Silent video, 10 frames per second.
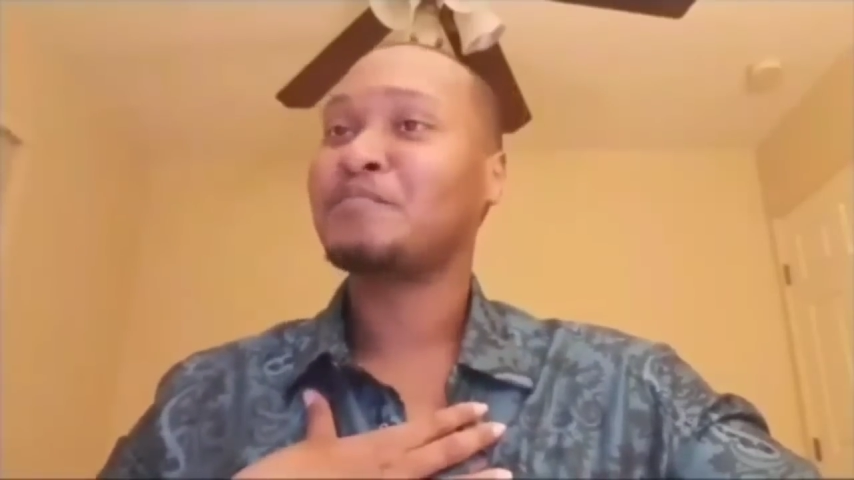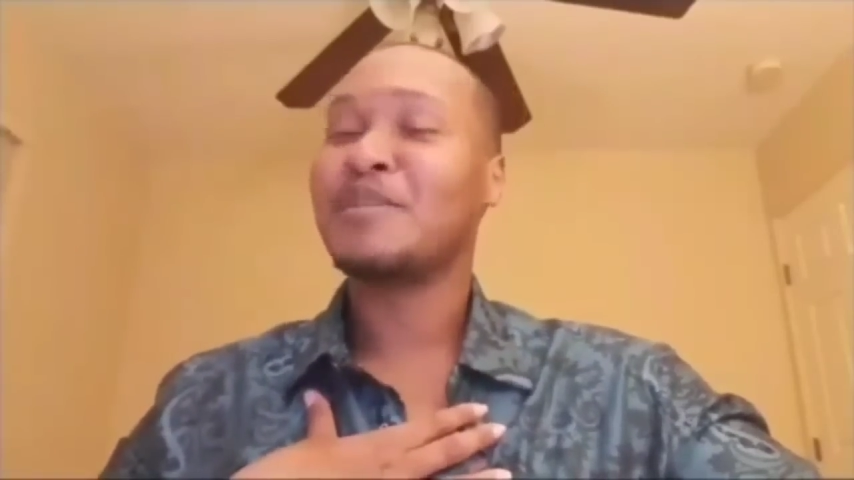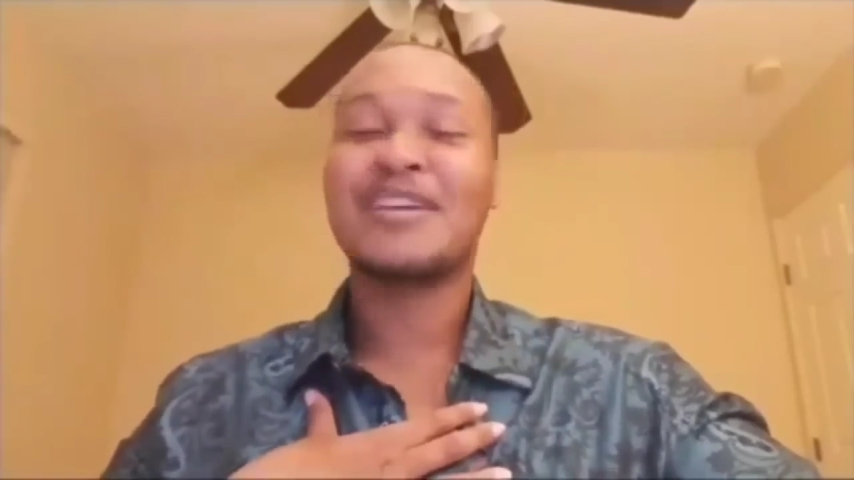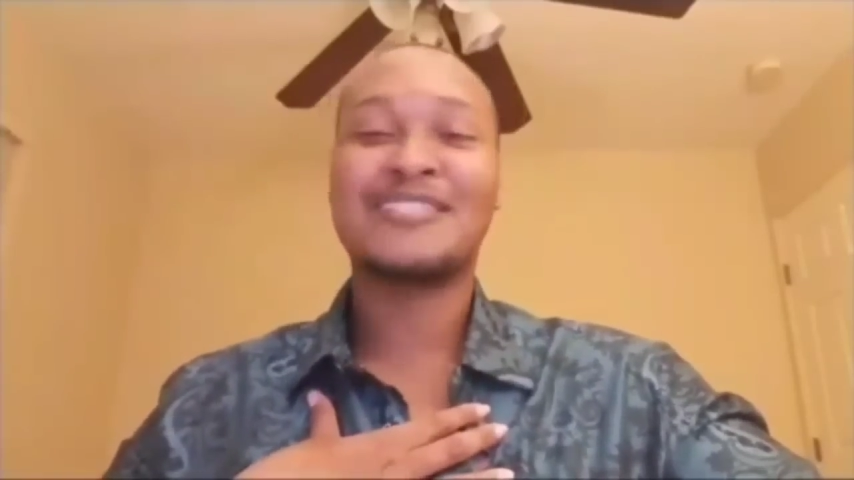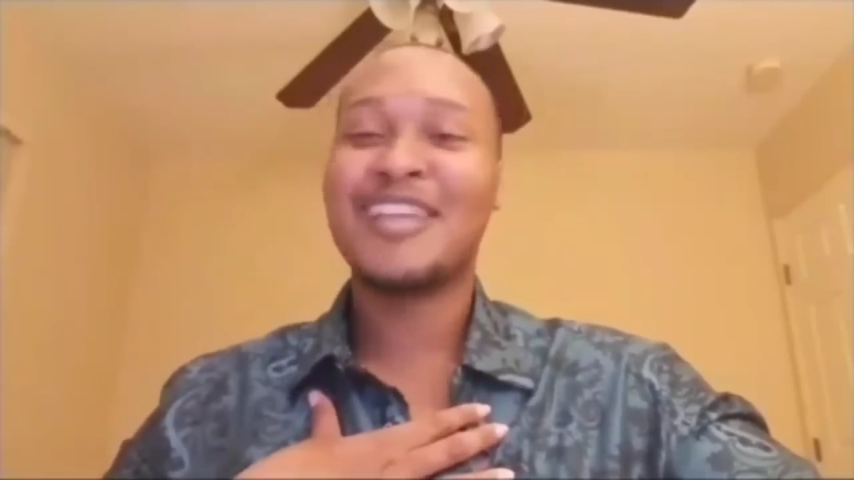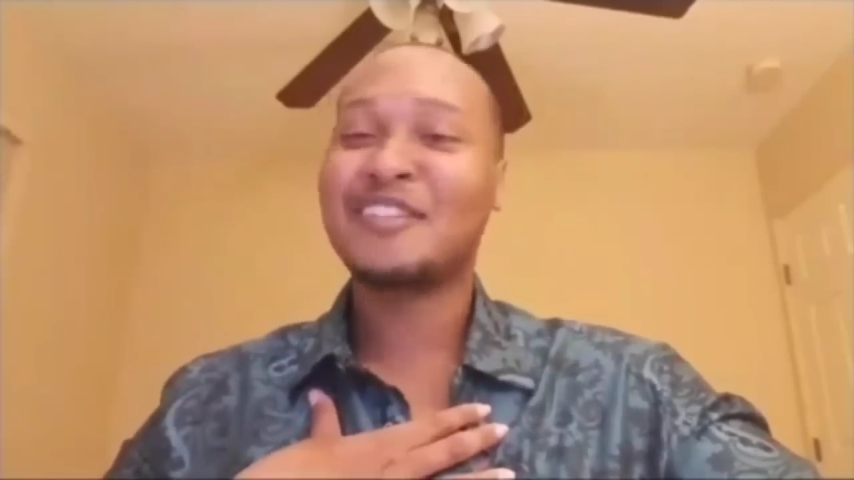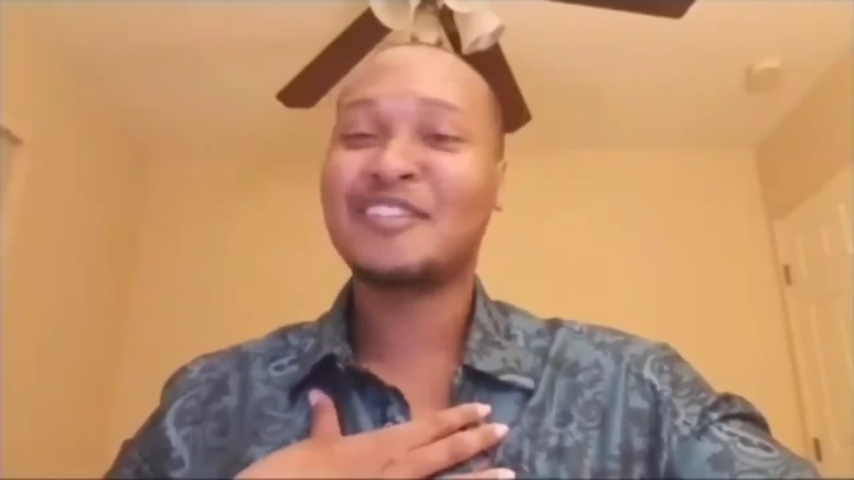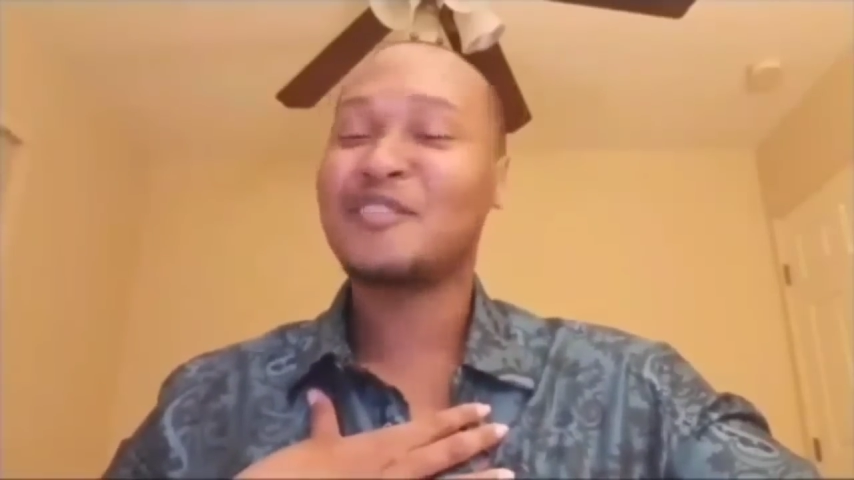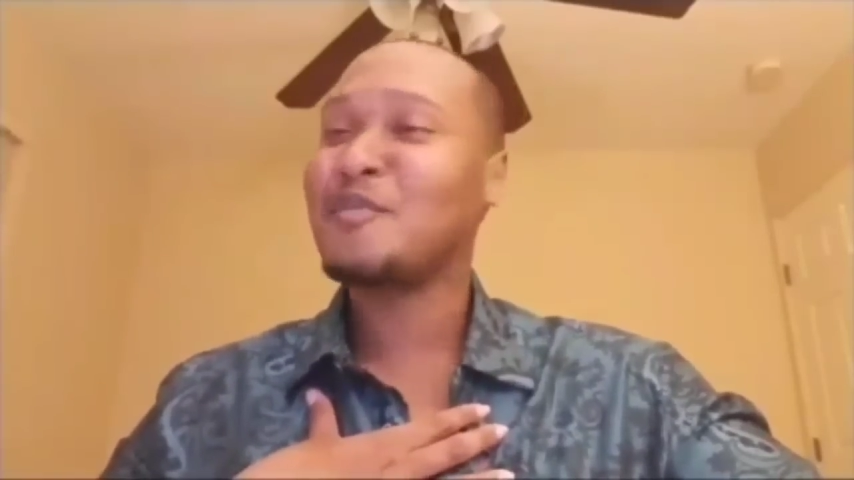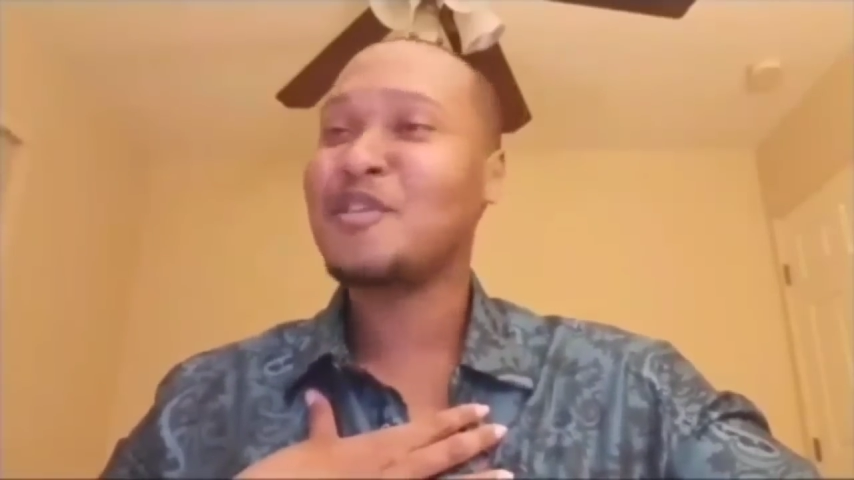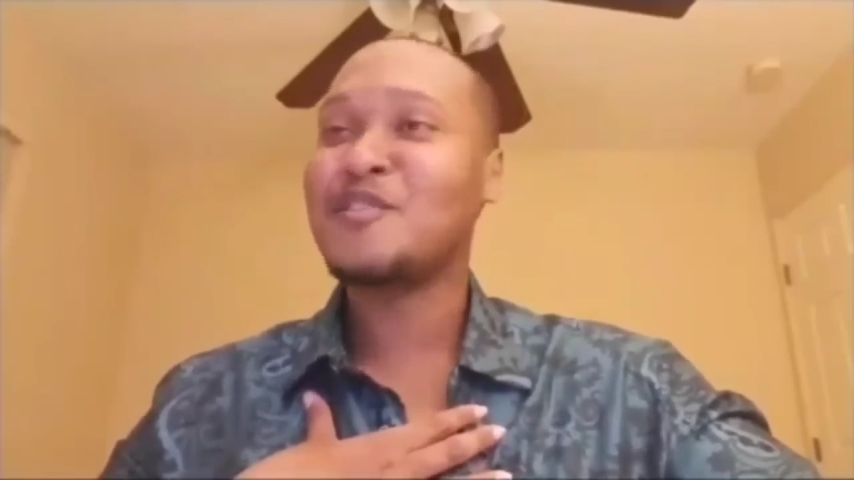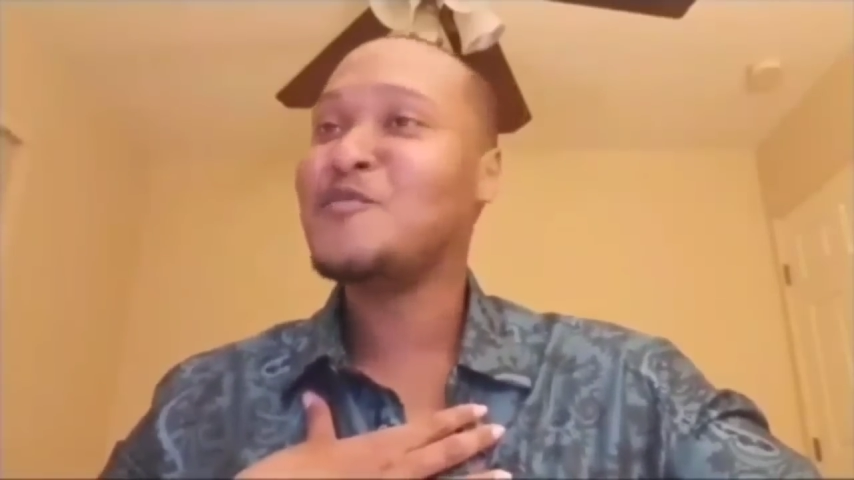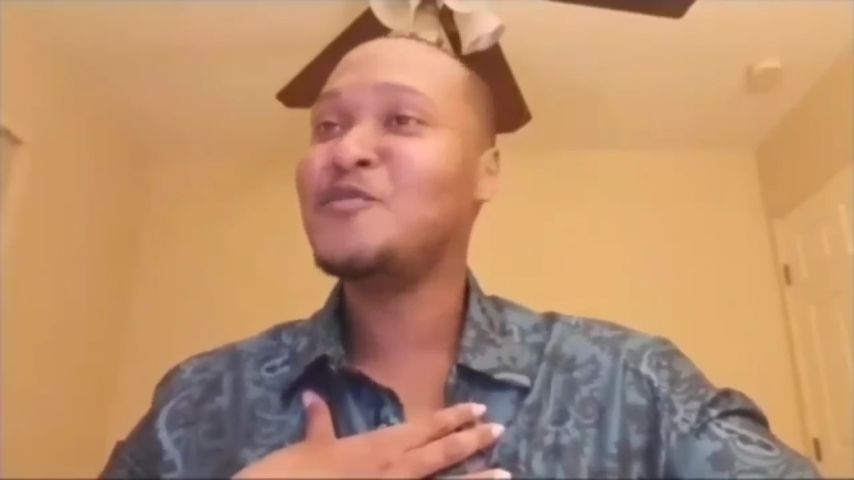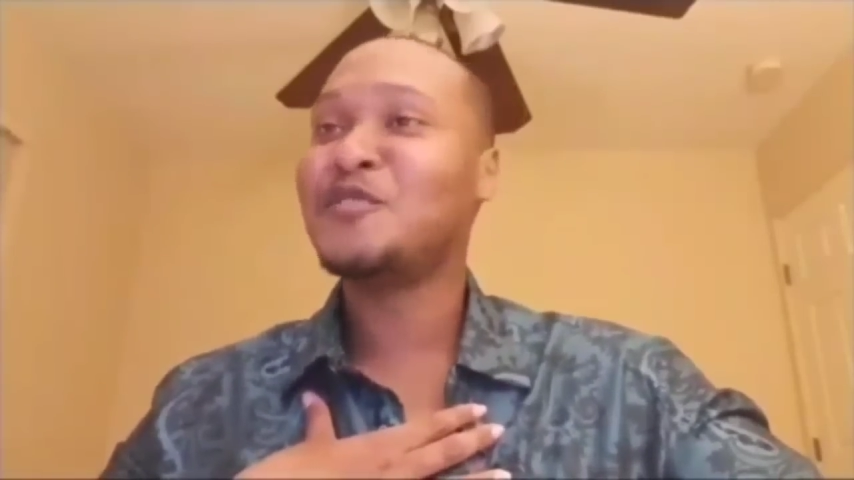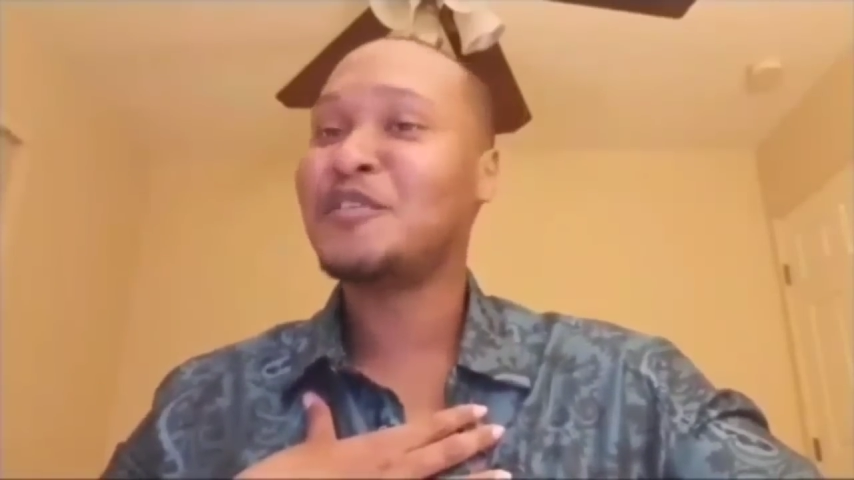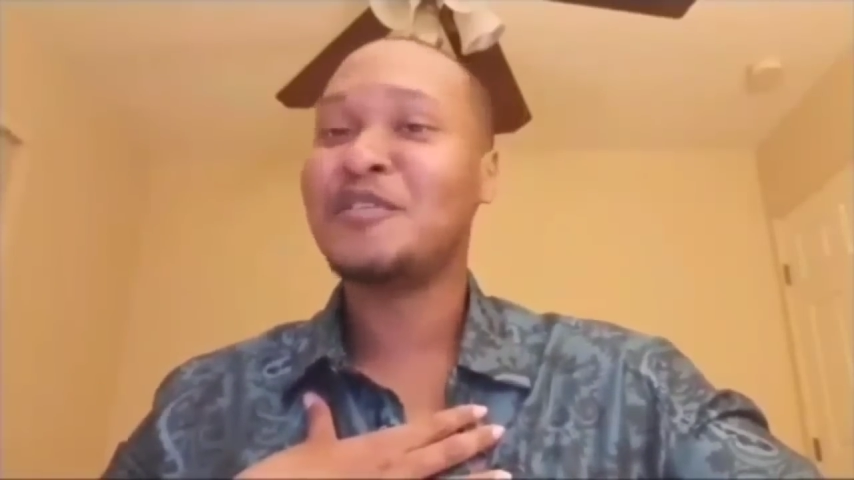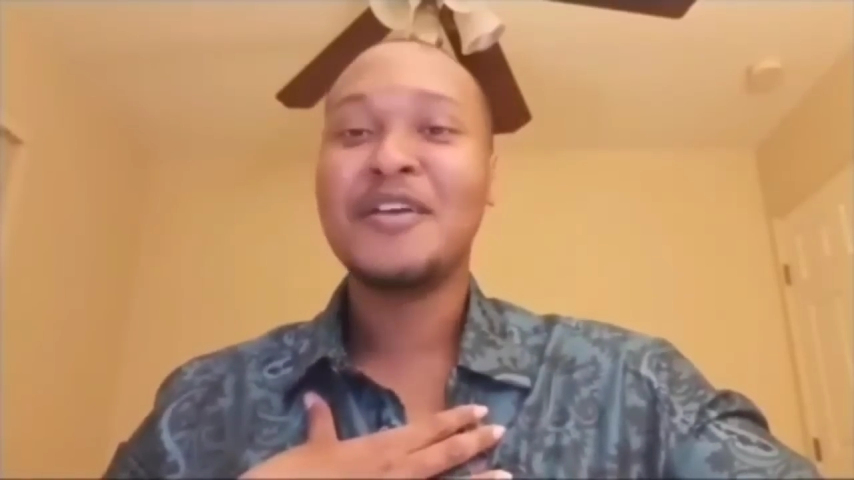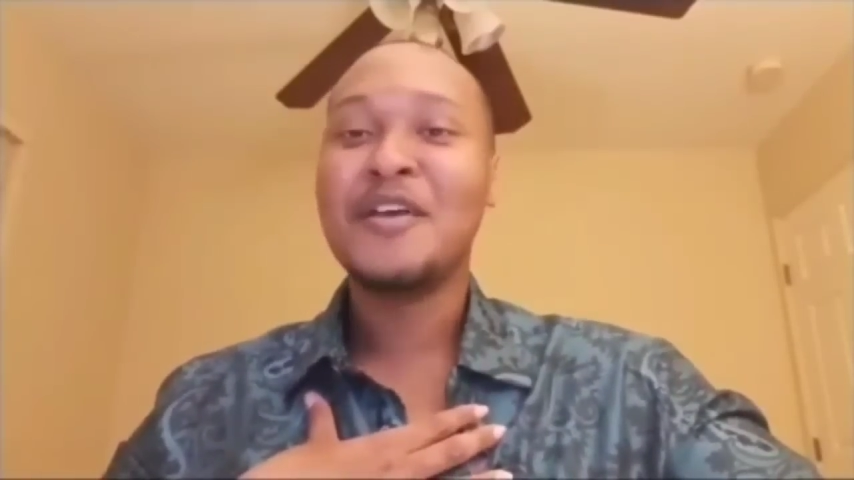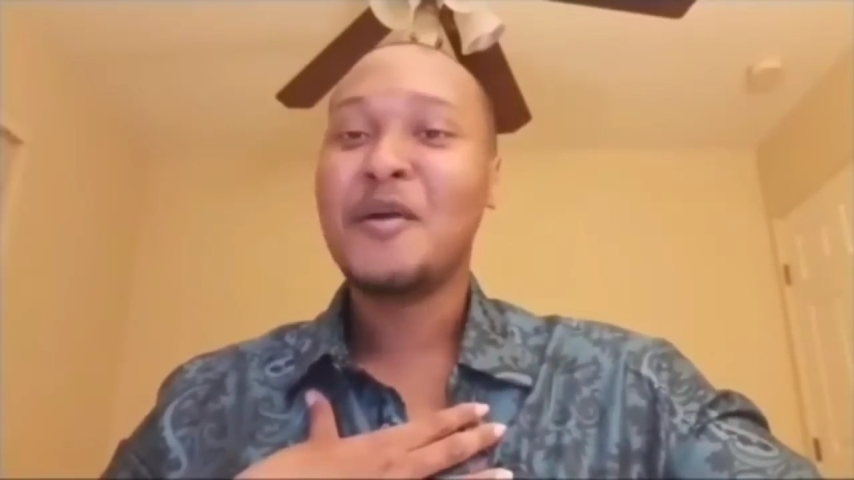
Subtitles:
because they shouldn't be using